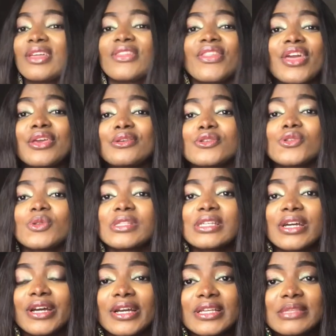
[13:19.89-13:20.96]
Thank you,
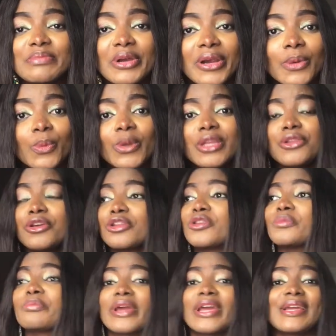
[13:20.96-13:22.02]
sweetheart. Maraqueen, you're
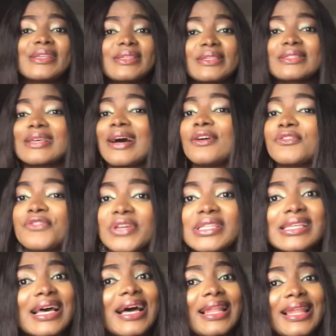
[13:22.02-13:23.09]
the best. These outfits
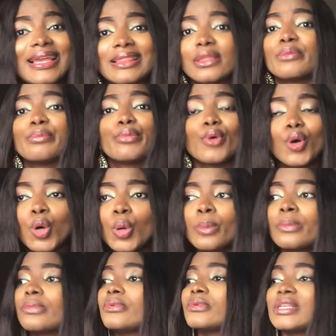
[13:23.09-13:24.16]
are like the bomb.
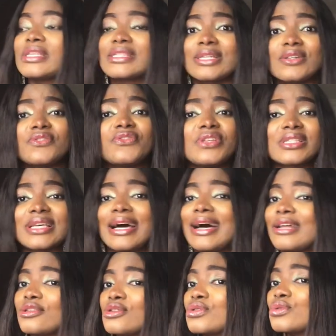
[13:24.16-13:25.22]
These outfits
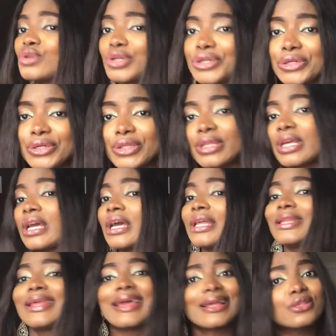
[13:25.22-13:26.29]
are too good.
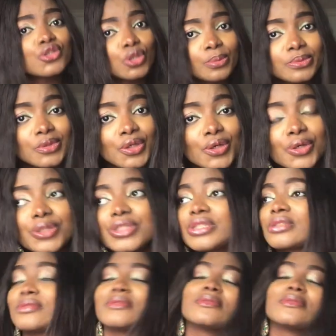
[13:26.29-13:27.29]
They are top notch.